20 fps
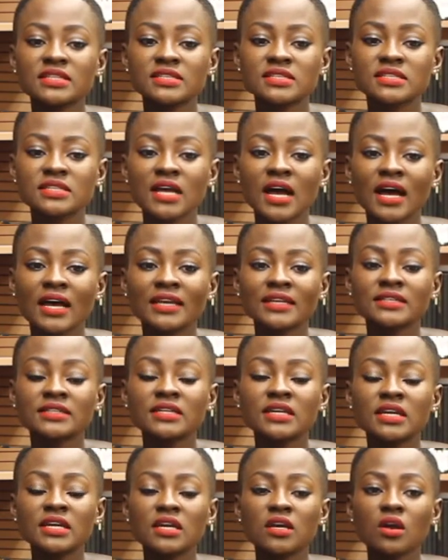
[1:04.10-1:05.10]
inside,
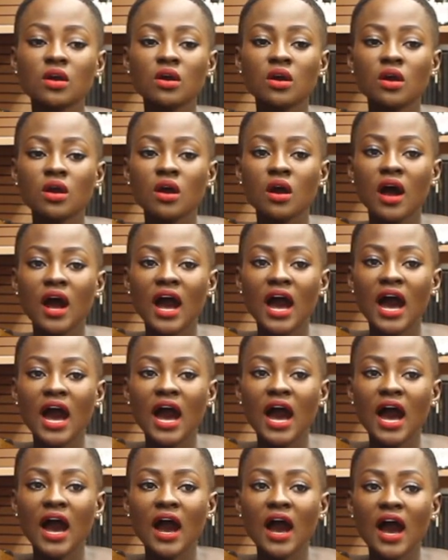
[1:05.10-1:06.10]

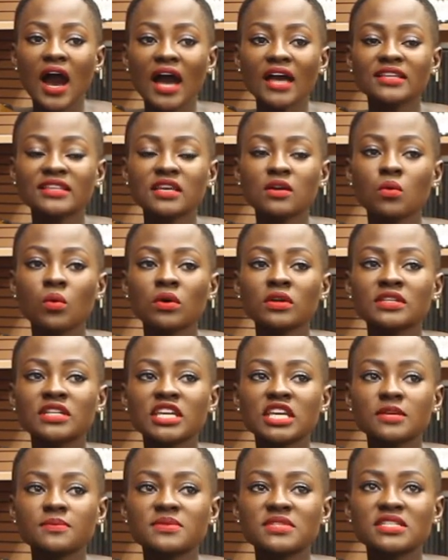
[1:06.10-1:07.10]
I think what
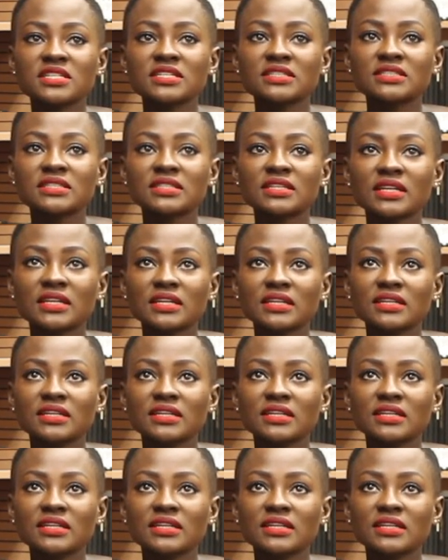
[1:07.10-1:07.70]
keeps it